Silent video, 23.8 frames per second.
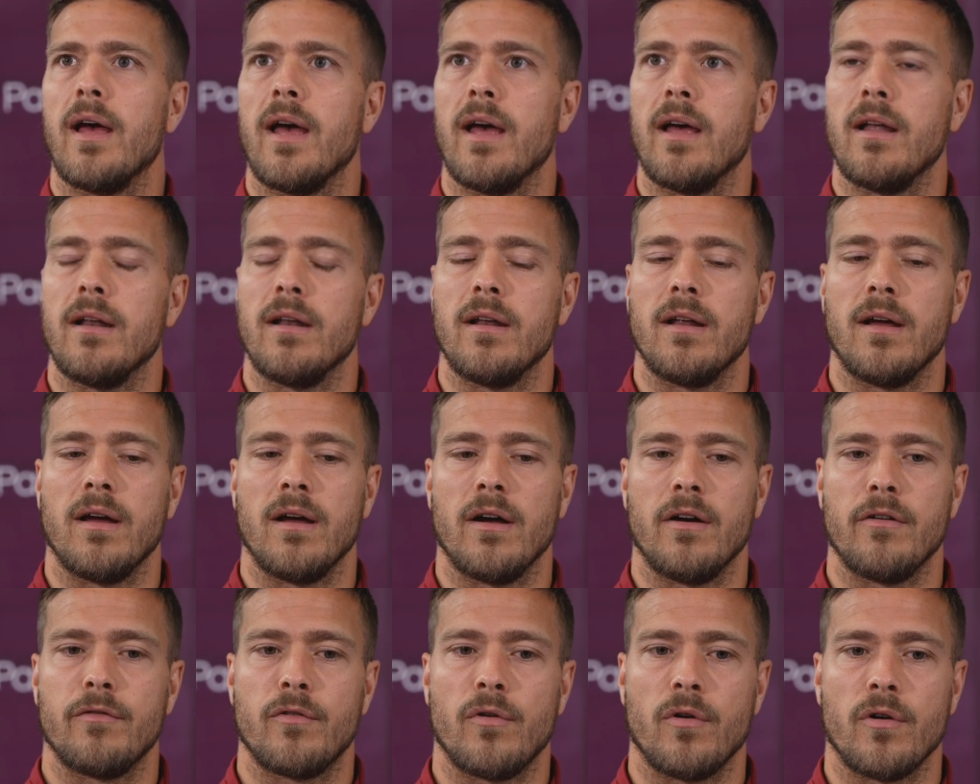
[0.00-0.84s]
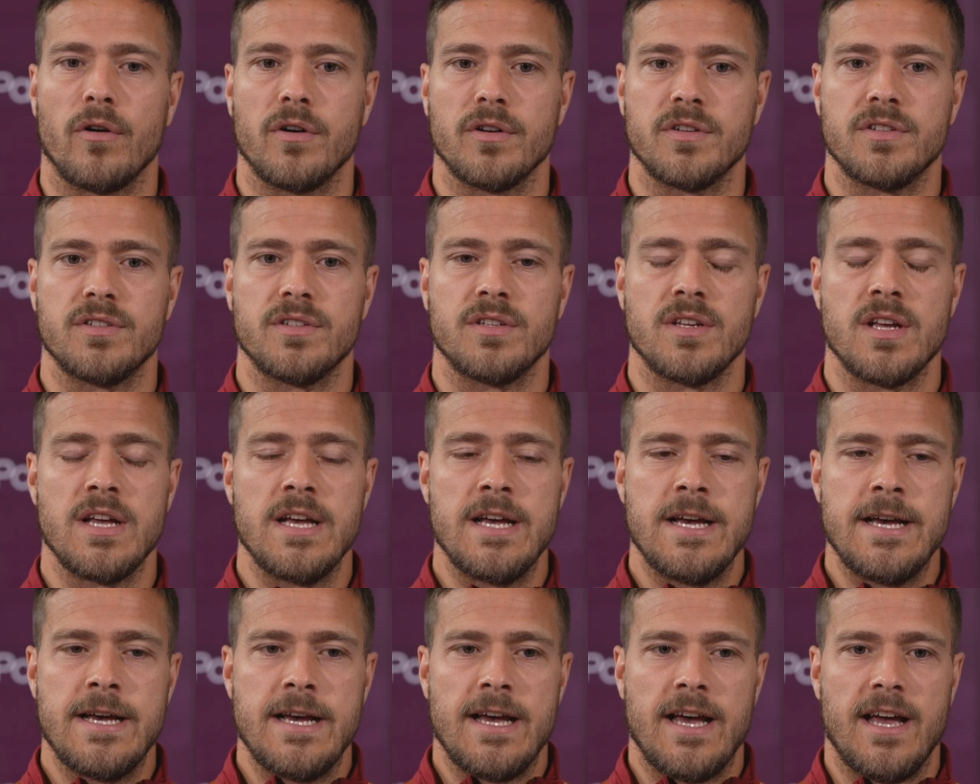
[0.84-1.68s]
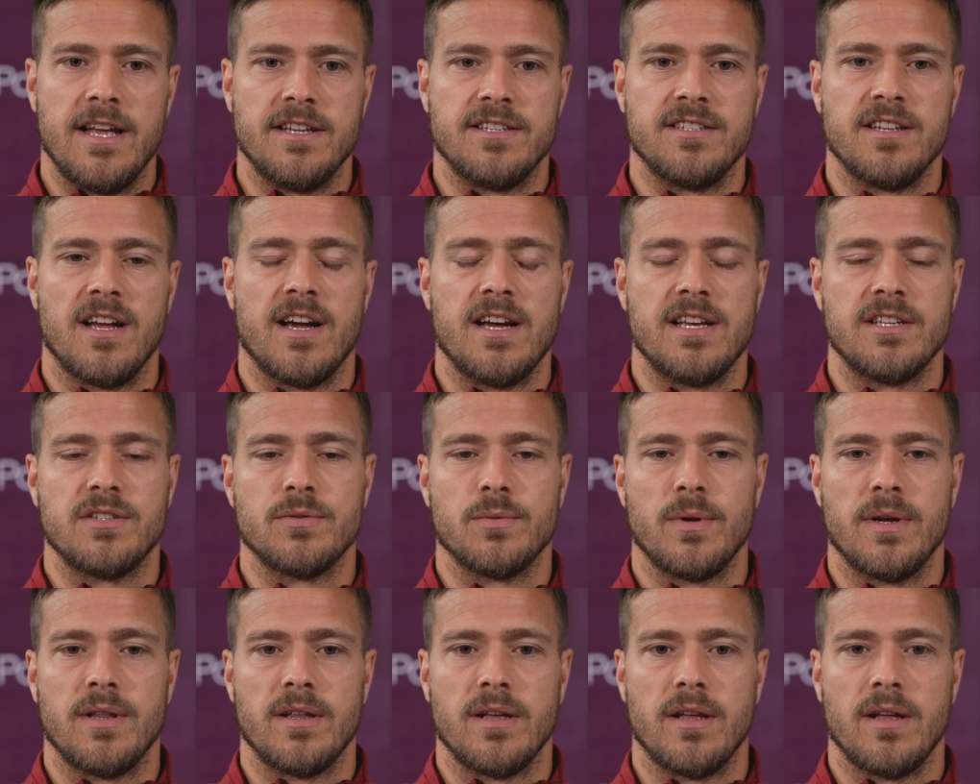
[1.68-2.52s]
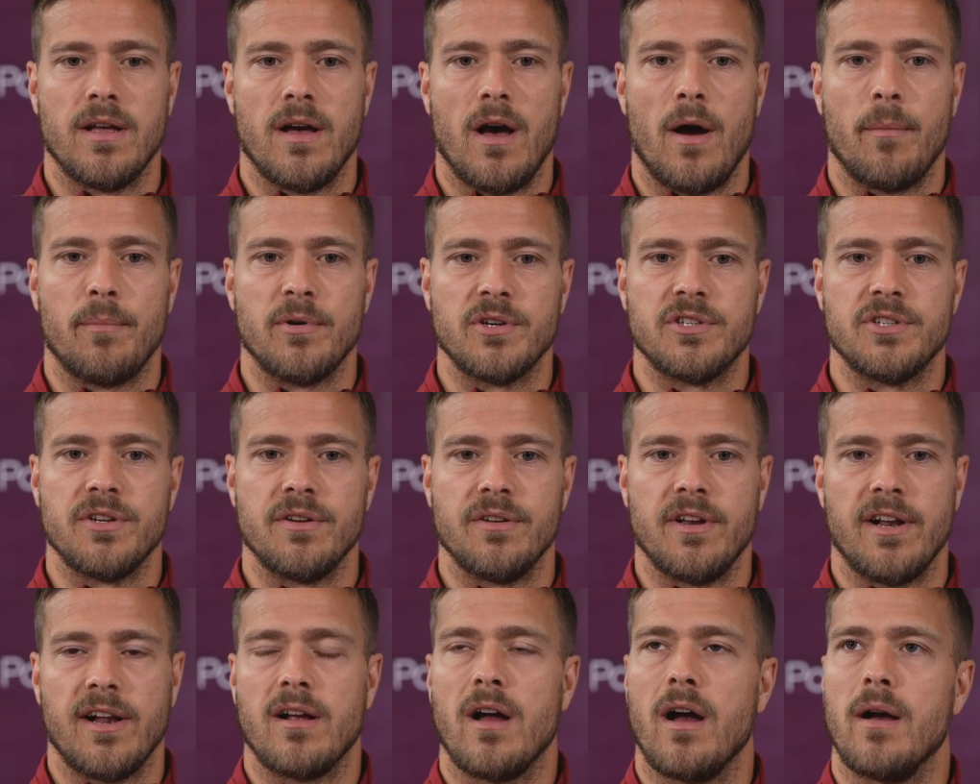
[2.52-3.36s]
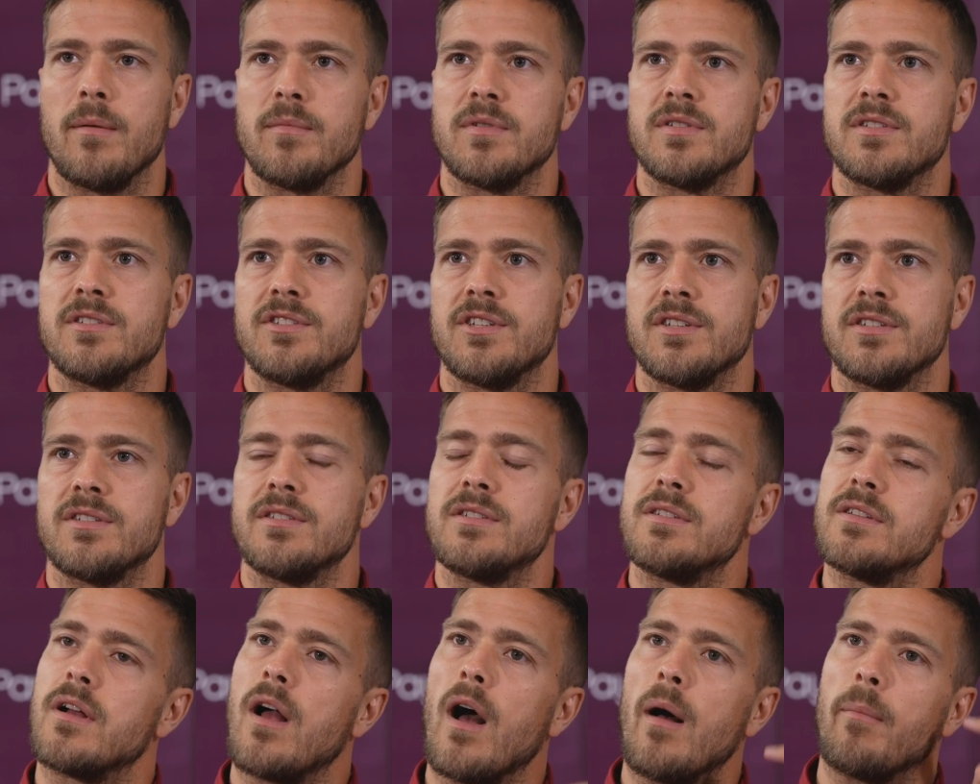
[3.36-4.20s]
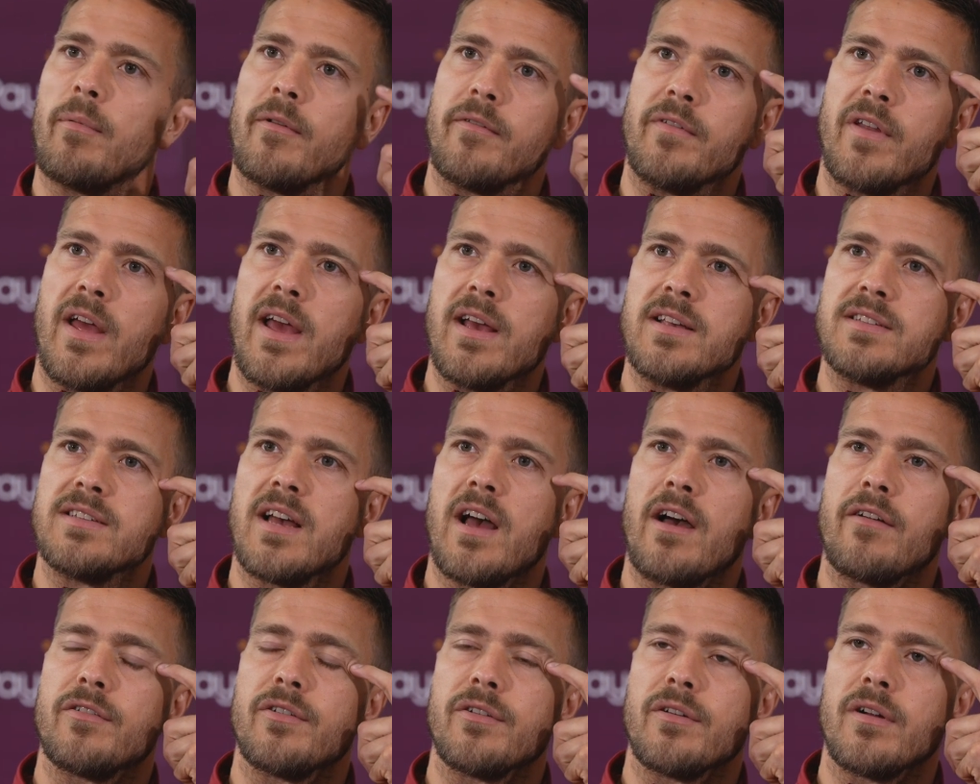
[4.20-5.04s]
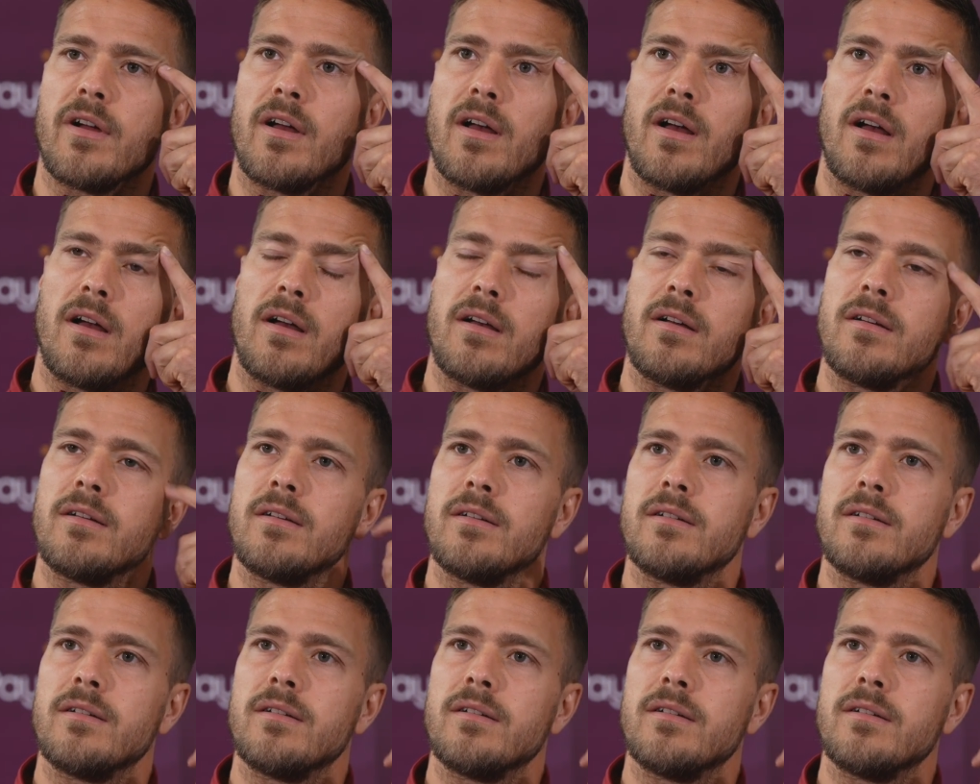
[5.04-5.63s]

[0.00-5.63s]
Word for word: And of course, it's nice when the opportunity comes just a couple of days after a